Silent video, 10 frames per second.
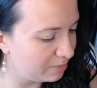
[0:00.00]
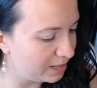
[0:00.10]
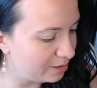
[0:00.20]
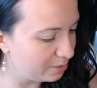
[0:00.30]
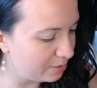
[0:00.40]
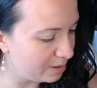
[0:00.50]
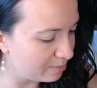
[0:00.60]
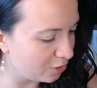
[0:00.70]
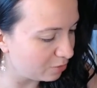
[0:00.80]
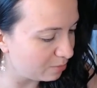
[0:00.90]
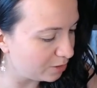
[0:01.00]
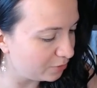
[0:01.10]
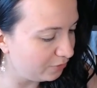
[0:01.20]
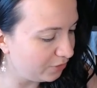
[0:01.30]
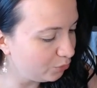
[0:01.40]
pillowy marshmallow
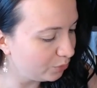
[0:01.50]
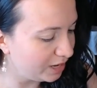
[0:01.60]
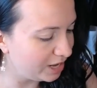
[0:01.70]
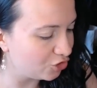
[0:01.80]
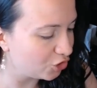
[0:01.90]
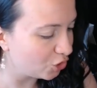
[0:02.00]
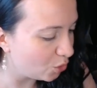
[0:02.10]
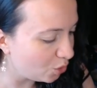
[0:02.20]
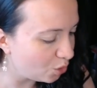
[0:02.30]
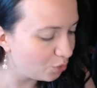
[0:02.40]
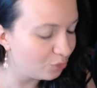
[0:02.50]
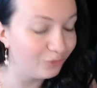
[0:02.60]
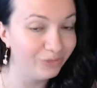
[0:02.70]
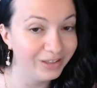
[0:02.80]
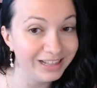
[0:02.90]
filled with a choco
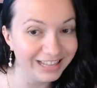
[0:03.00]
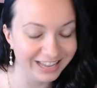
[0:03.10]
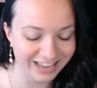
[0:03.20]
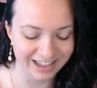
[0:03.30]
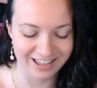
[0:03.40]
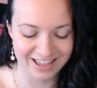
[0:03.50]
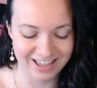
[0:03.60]
filling.